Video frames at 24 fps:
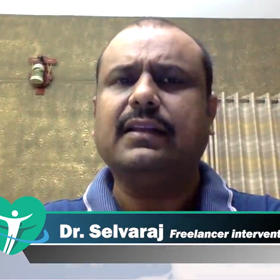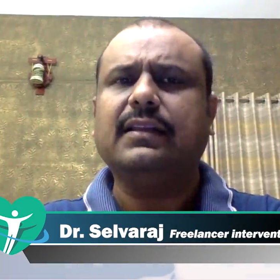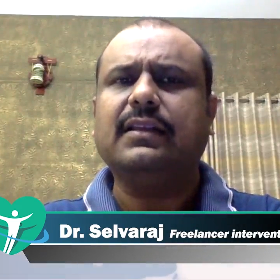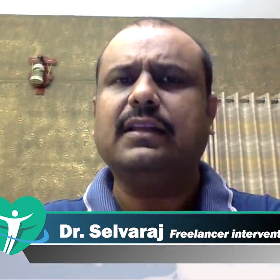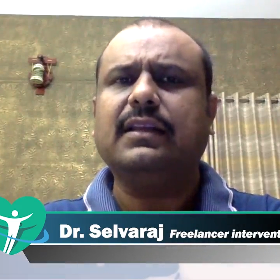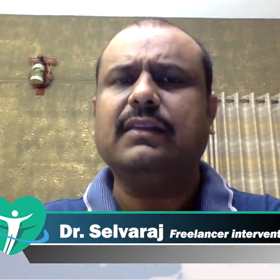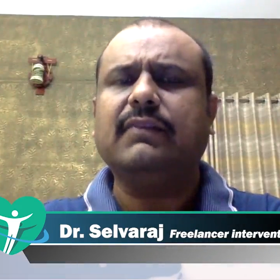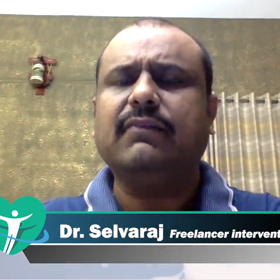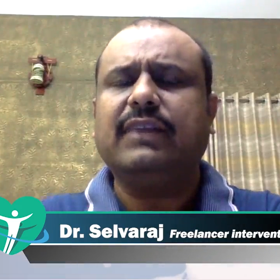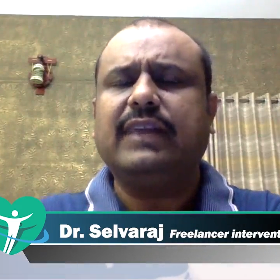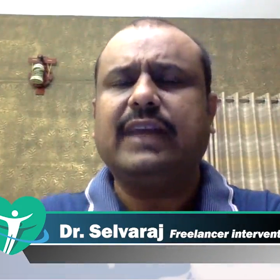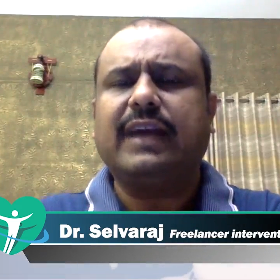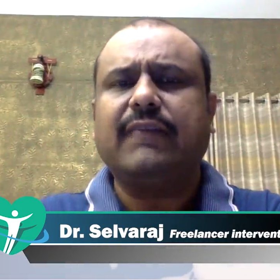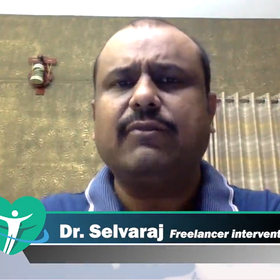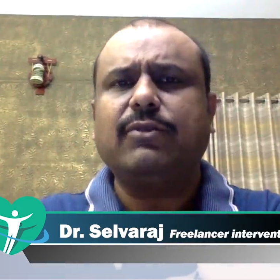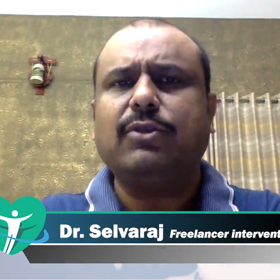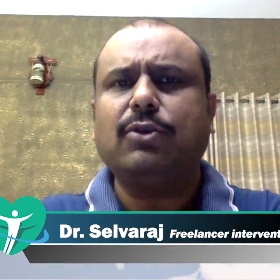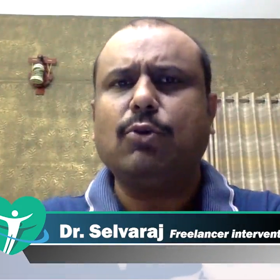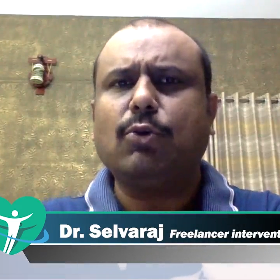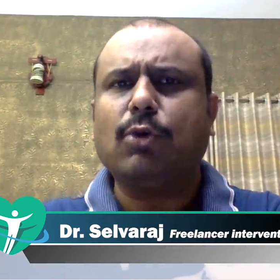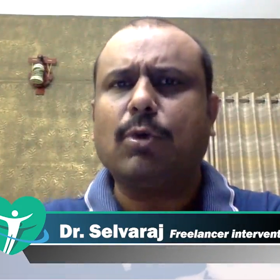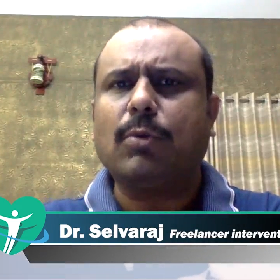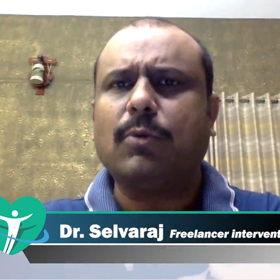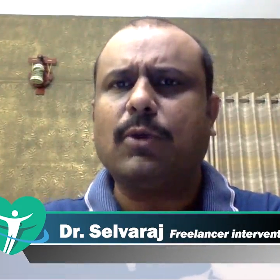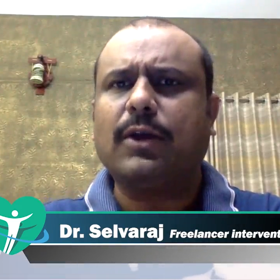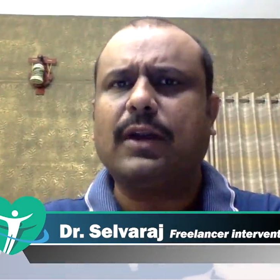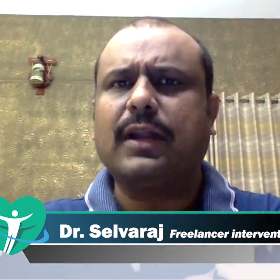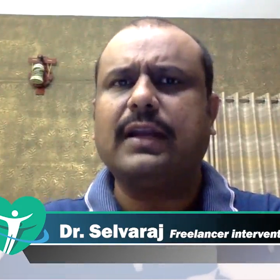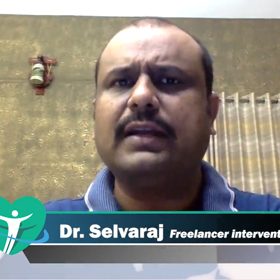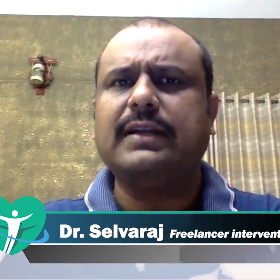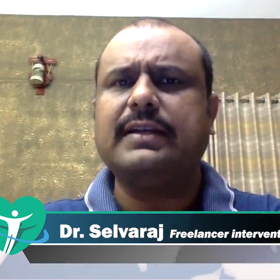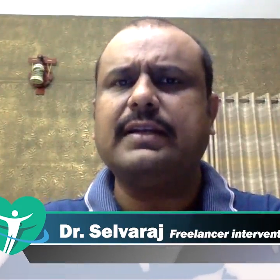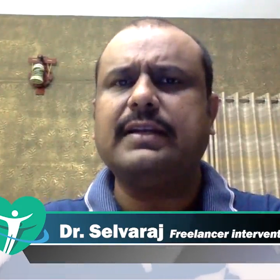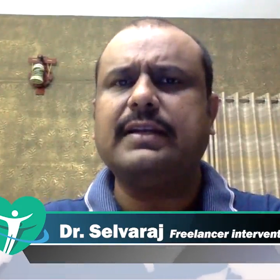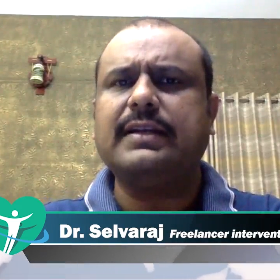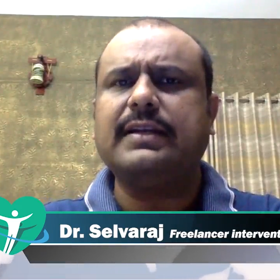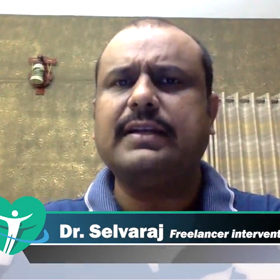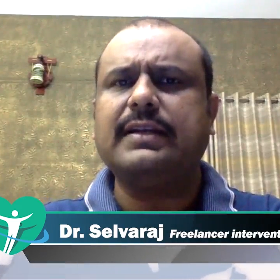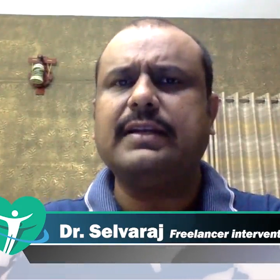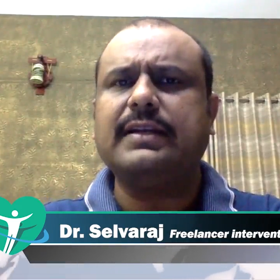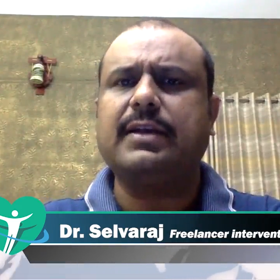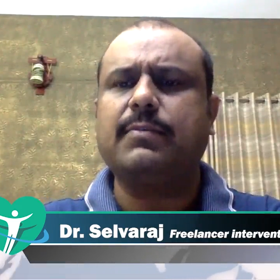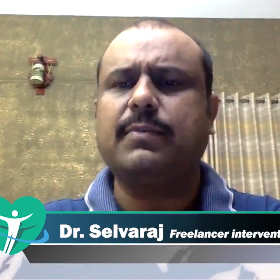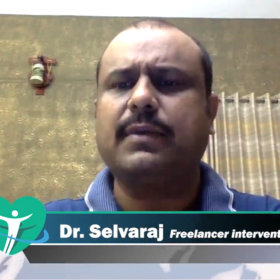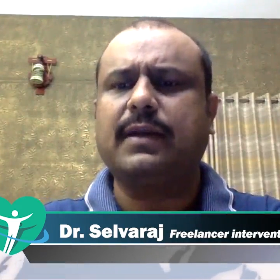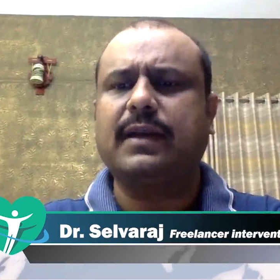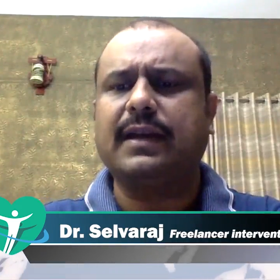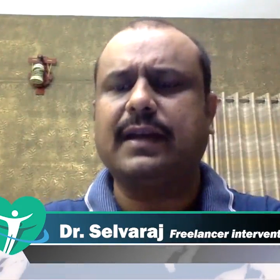then we have newer modalities
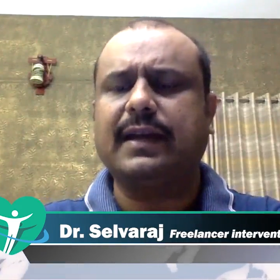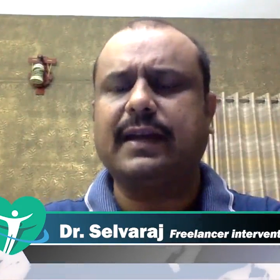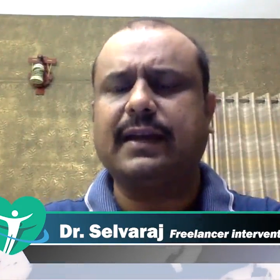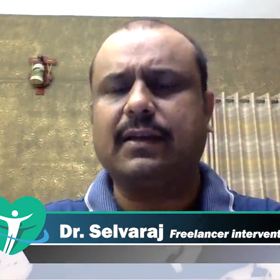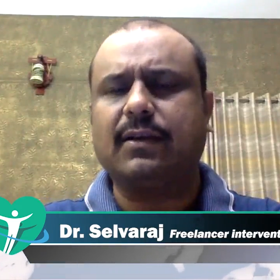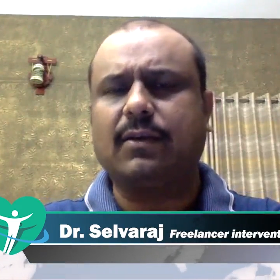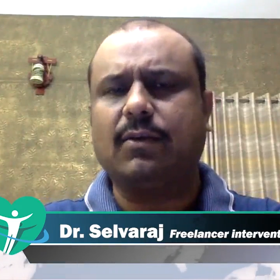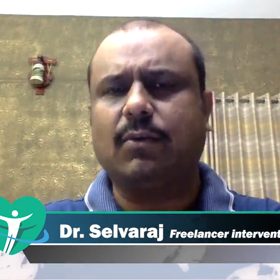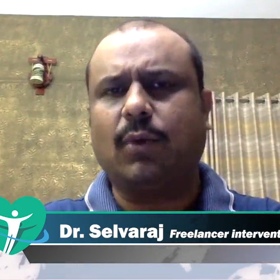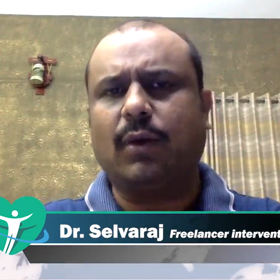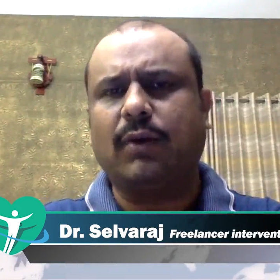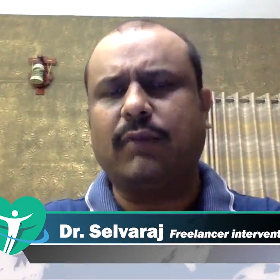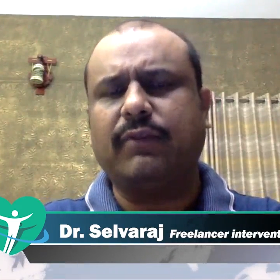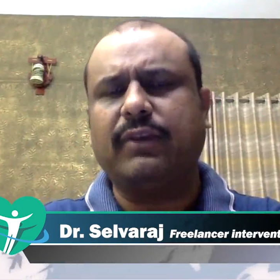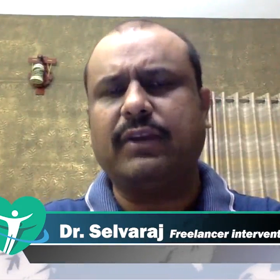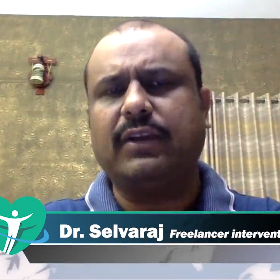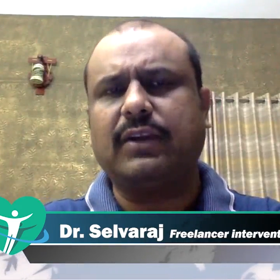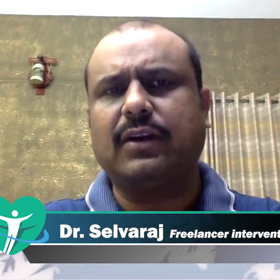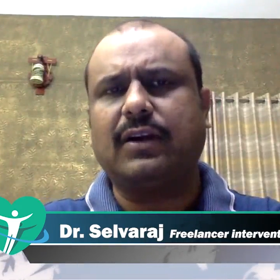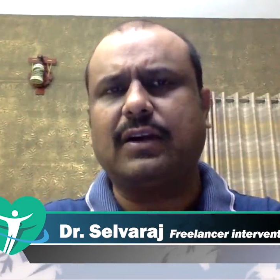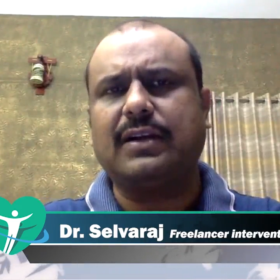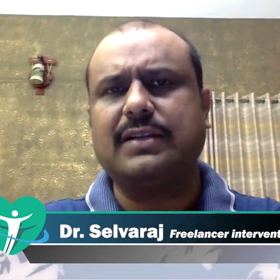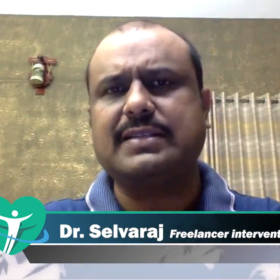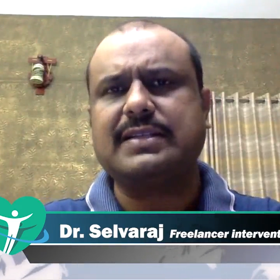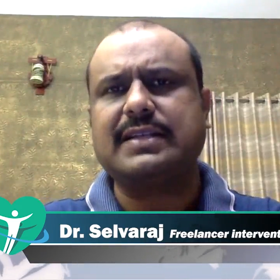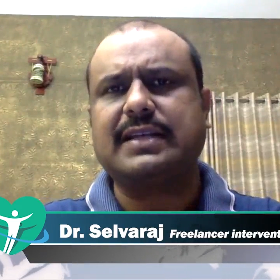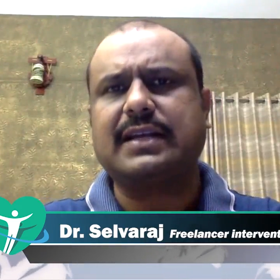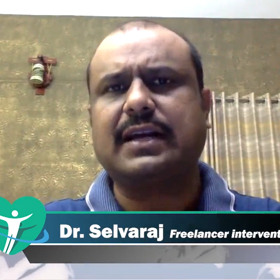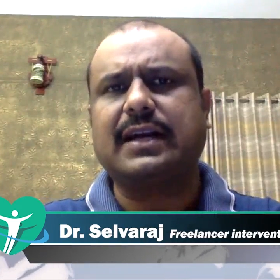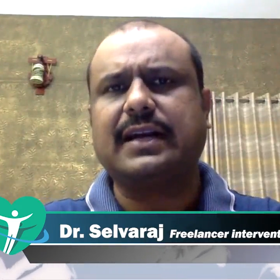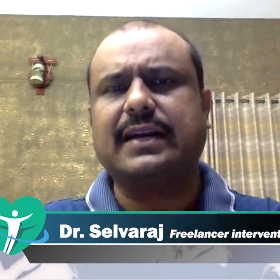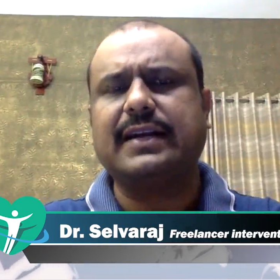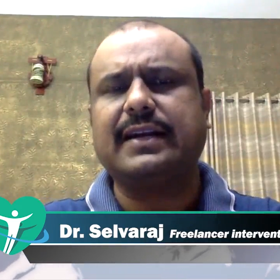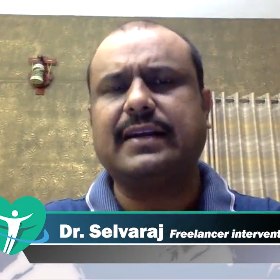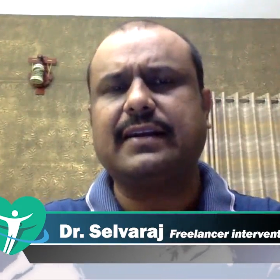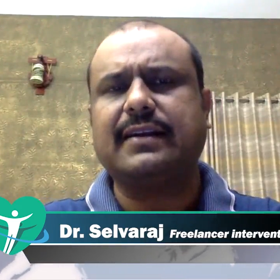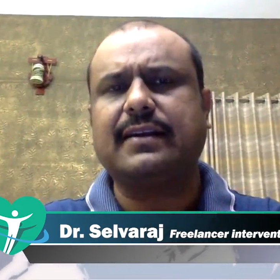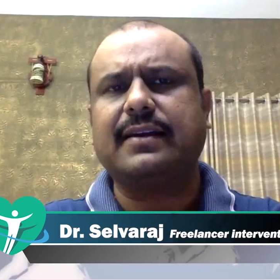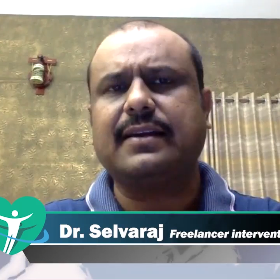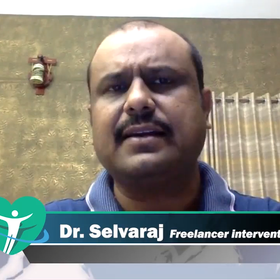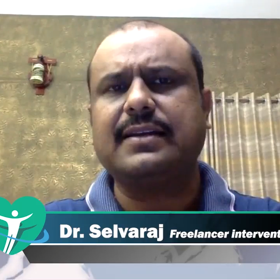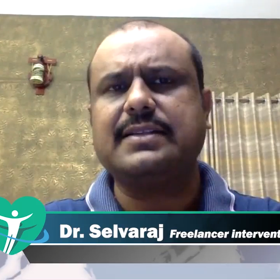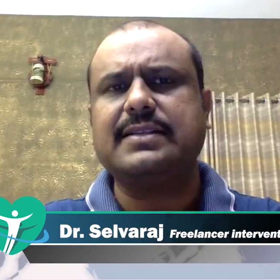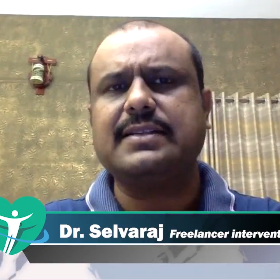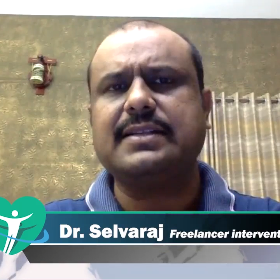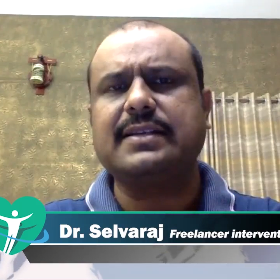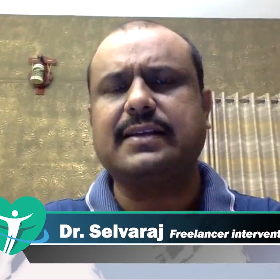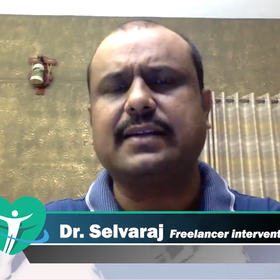of treatment like what we call as a cardiac
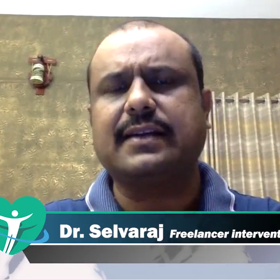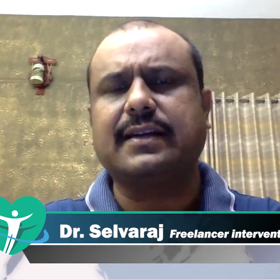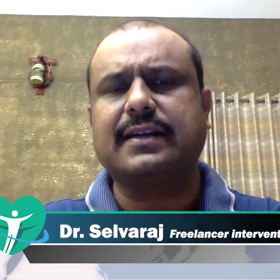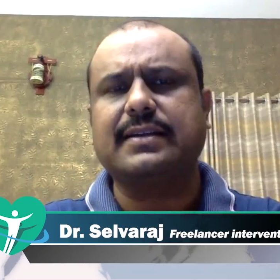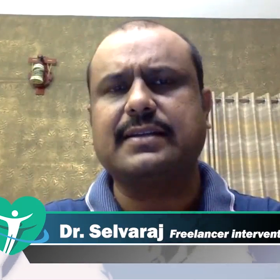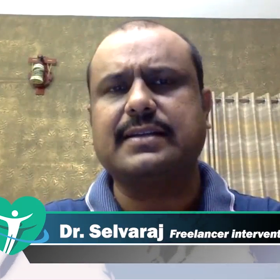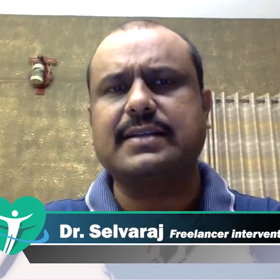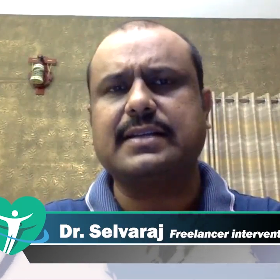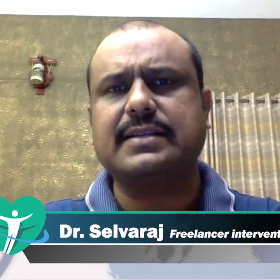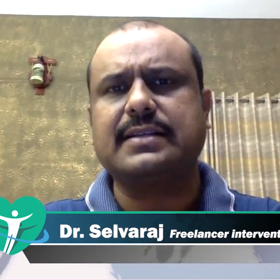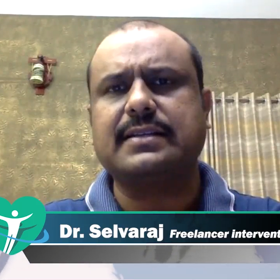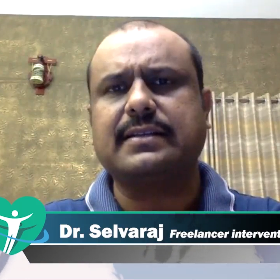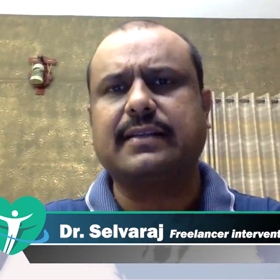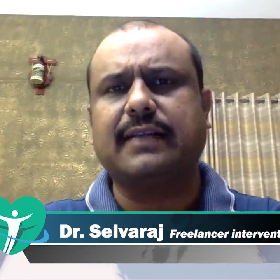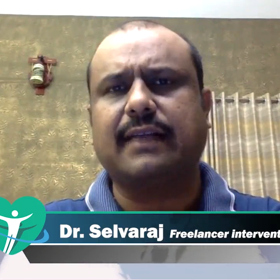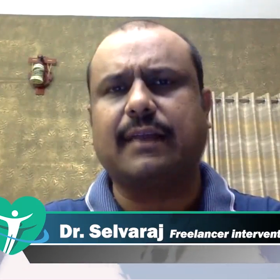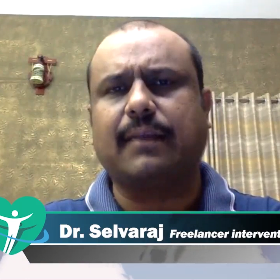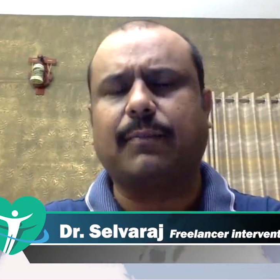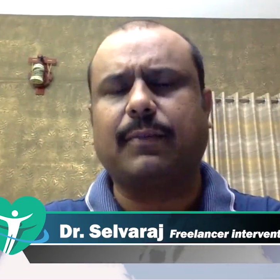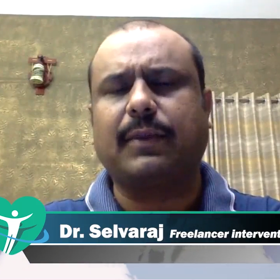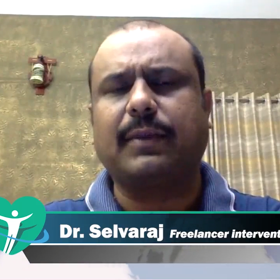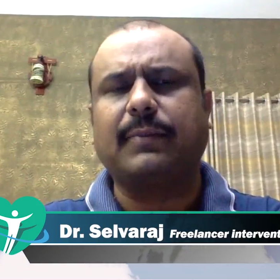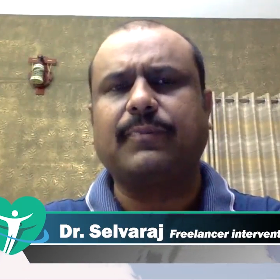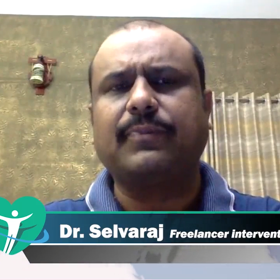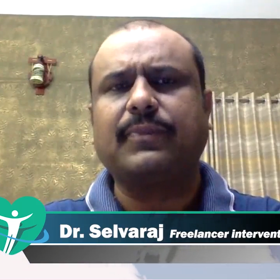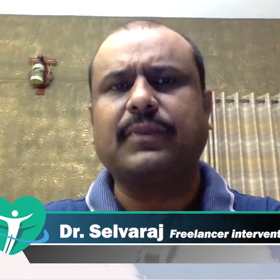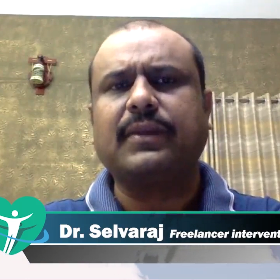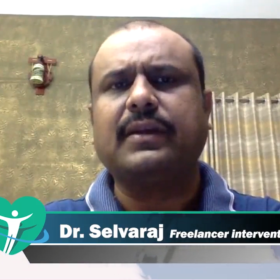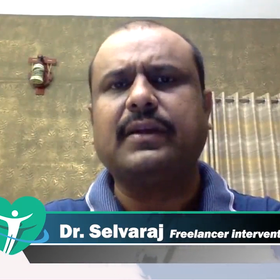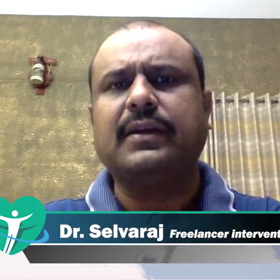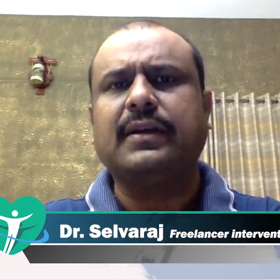resynchronization therapy.